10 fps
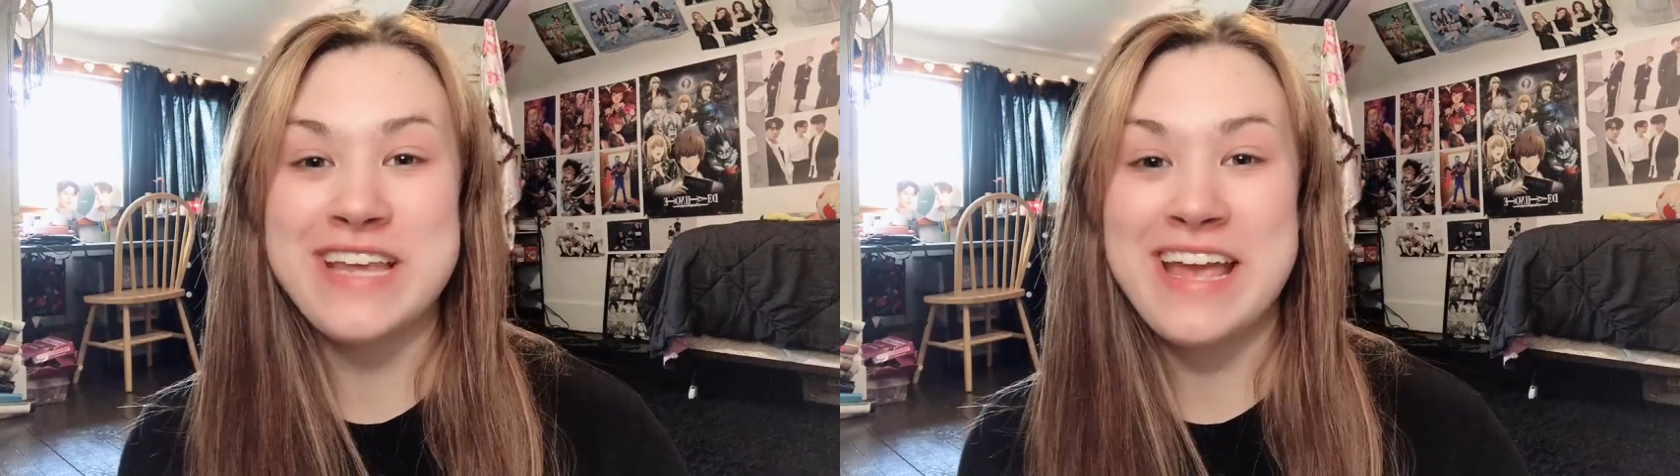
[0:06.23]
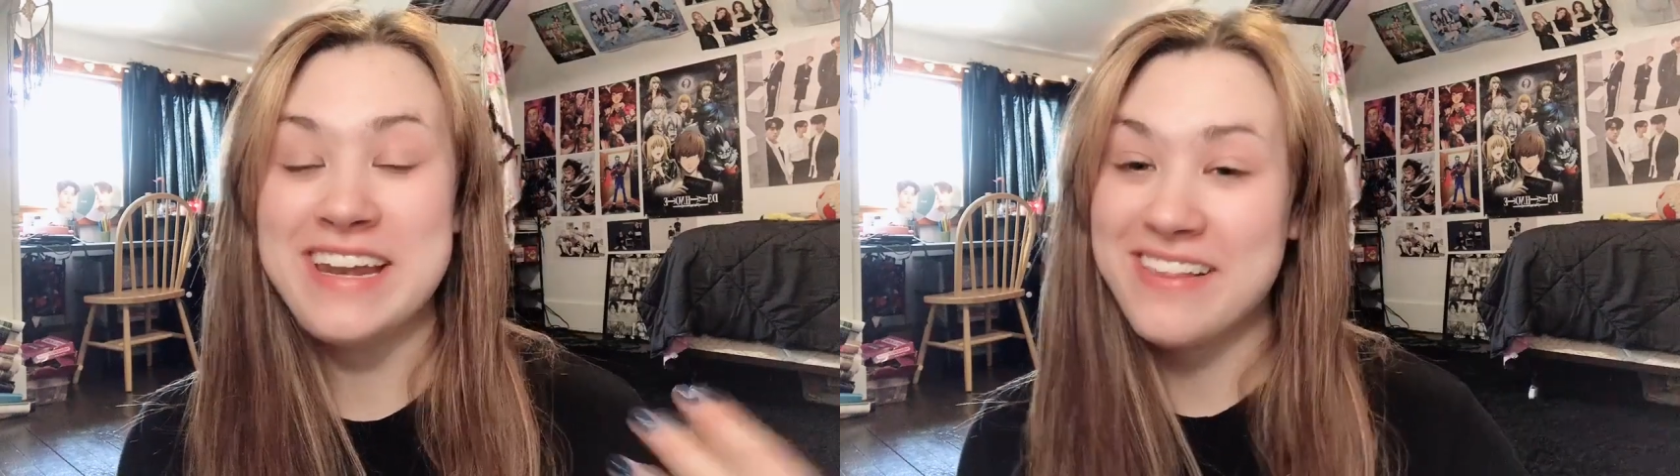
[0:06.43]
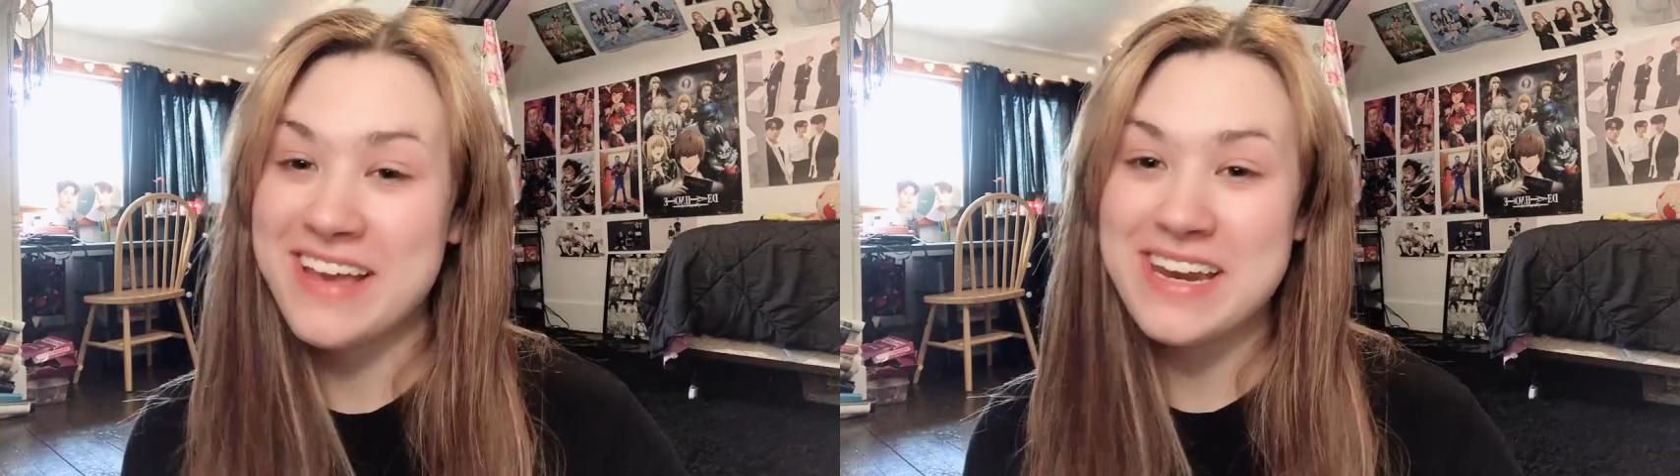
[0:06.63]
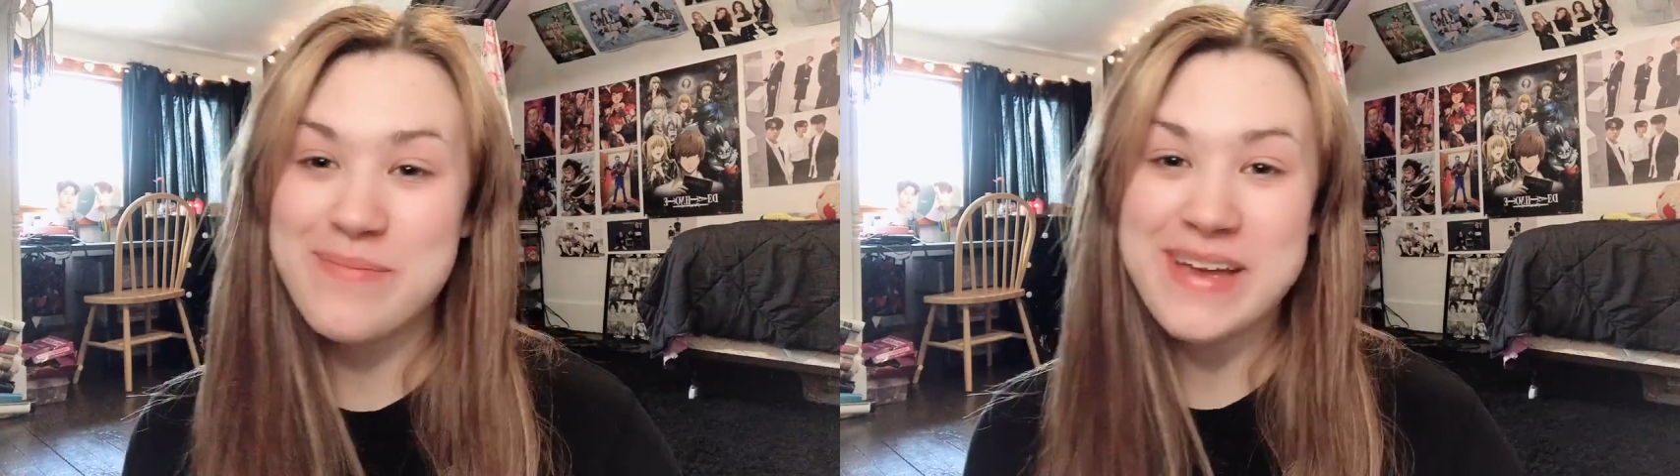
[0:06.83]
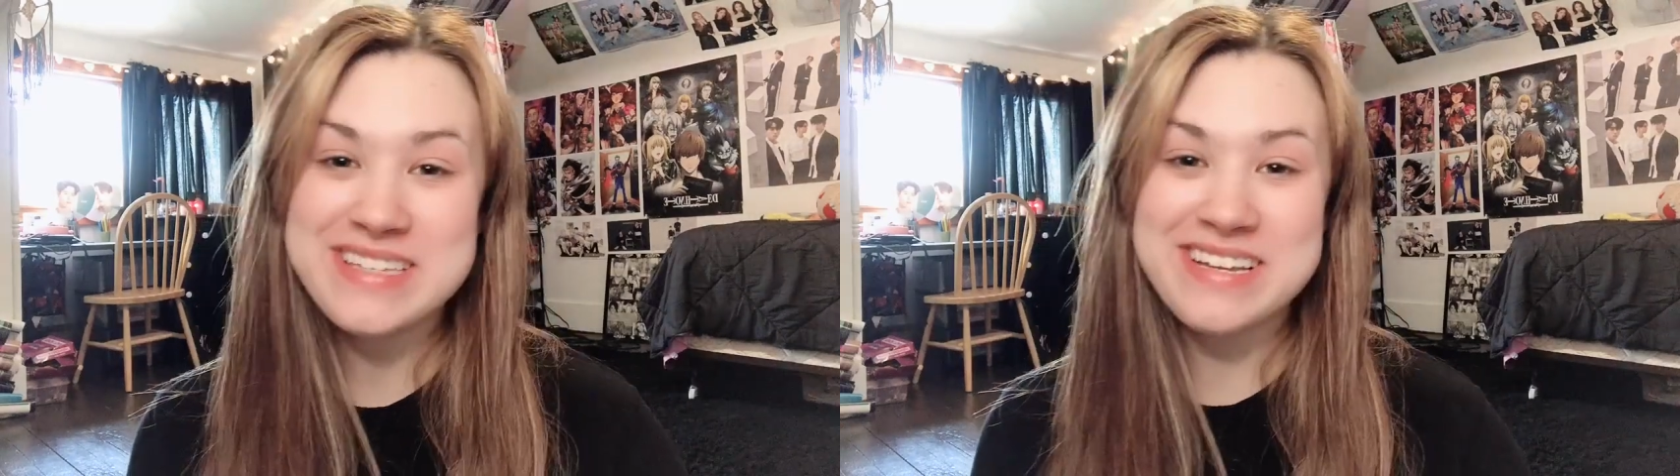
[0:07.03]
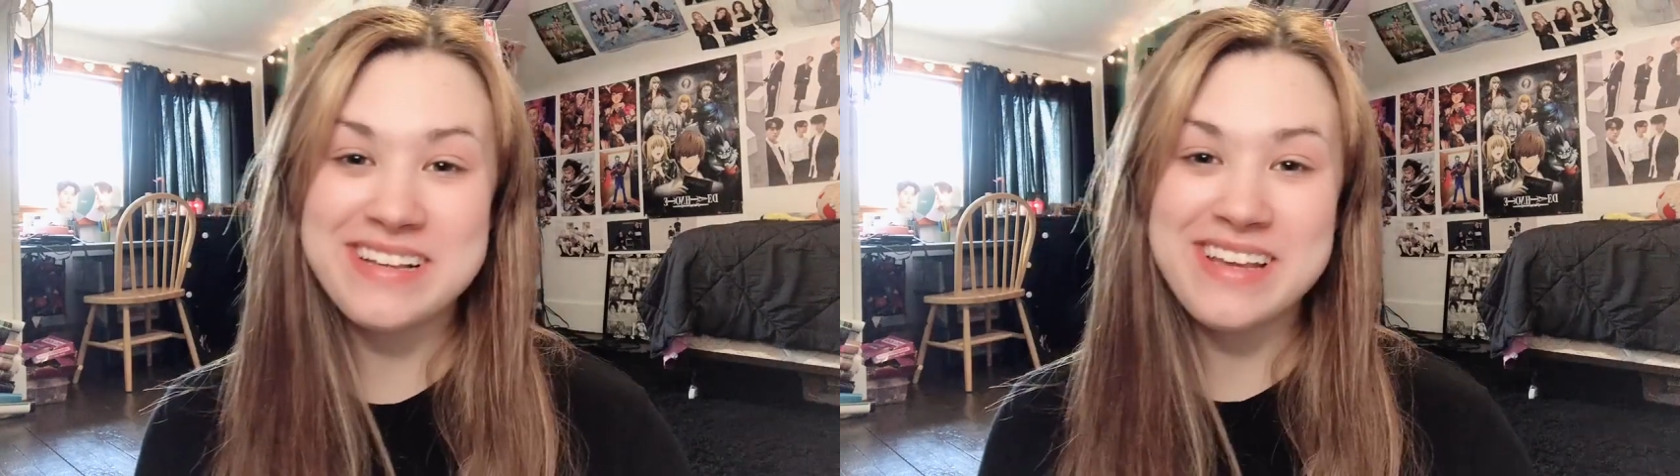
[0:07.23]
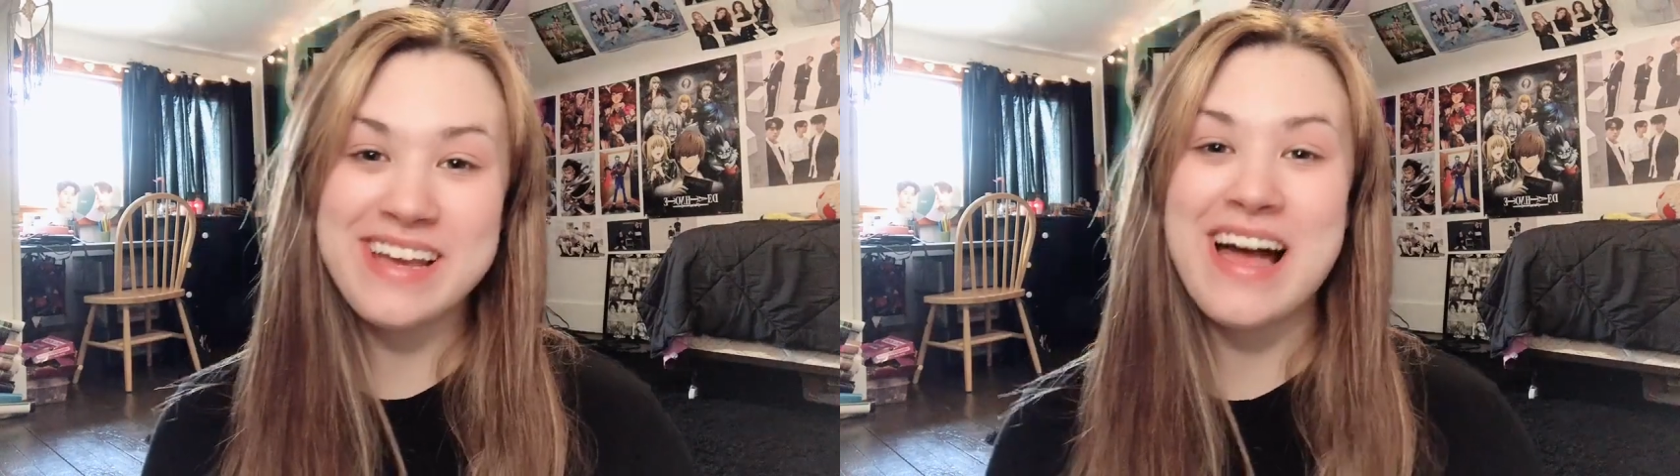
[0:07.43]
HanniLady basically,